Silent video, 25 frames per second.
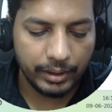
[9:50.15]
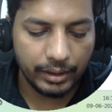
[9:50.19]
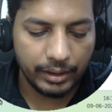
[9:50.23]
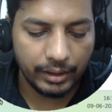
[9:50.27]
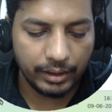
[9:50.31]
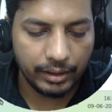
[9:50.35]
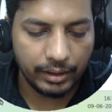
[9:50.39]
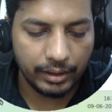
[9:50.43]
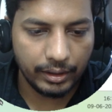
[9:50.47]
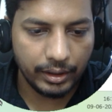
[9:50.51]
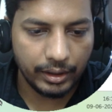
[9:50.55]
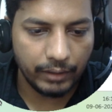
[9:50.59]

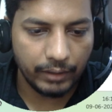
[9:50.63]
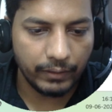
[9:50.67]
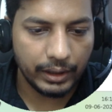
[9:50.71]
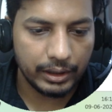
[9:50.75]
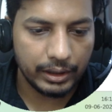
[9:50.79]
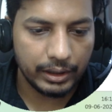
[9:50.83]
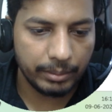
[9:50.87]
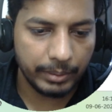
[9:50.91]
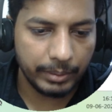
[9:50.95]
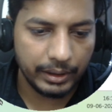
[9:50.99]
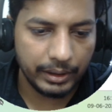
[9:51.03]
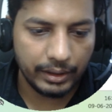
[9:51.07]
This is the
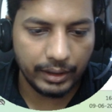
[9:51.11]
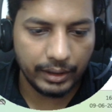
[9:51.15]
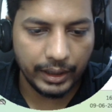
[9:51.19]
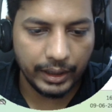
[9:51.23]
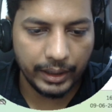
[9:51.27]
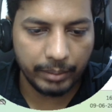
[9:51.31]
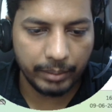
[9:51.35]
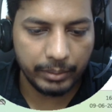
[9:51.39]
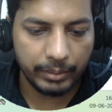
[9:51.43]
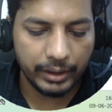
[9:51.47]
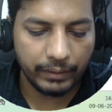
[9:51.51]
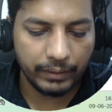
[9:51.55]
workspace I
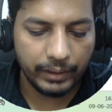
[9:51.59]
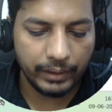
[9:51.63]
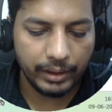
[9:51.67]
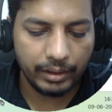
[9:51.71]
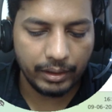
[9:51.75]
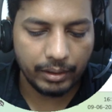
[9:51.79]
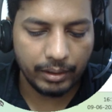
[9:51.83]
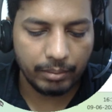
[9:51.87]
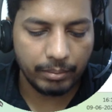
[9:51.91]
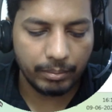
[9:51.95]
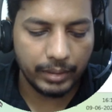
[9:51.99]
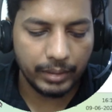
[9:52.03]
am giving,
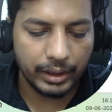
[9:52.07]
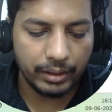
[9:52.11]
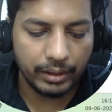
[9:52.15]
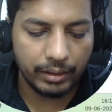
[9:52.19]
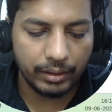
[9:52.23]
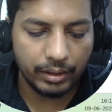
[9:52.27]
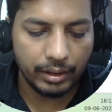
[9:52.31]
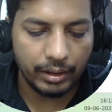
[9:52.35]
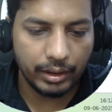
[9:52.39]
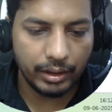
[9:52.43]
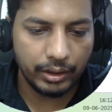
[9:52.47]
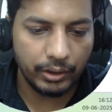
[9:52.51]
but
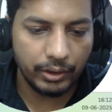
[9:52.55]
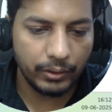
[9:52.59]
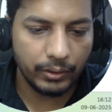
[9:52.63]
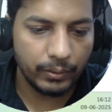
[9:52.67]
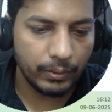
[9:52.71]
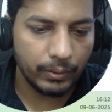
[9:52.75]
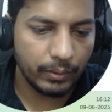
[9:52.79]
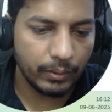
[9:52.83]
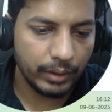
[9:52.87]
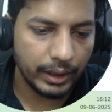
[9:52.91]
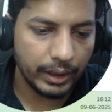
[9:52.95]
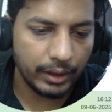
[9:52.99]

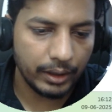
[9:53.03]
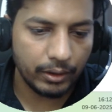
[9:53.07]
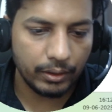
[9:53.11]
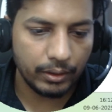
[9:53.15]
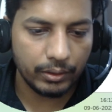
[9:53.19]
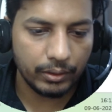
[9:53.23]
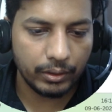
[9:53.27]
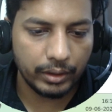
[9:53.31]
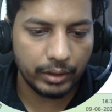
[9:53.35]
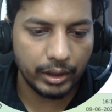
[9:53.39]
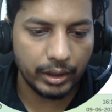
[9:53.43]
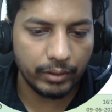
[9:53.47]
you can
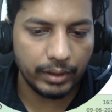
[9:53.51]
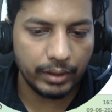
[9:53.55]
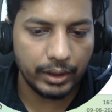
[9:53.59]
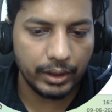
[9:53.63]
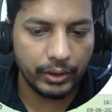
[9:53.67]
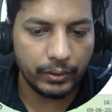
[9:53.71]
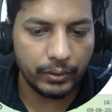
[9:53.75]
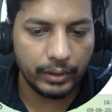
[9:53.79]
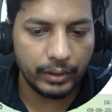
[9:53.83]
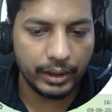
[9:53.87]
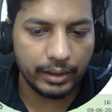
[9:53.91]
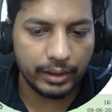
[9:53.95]
also give the
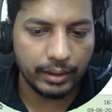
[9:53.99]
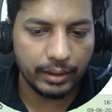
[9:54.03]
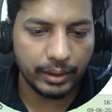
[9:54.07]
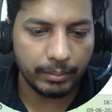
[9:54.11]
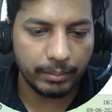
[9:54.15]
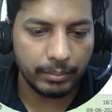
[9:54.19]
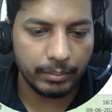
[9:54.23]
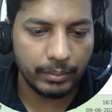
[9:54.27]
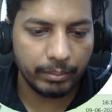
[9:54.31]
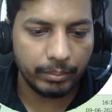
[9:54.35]
unique name.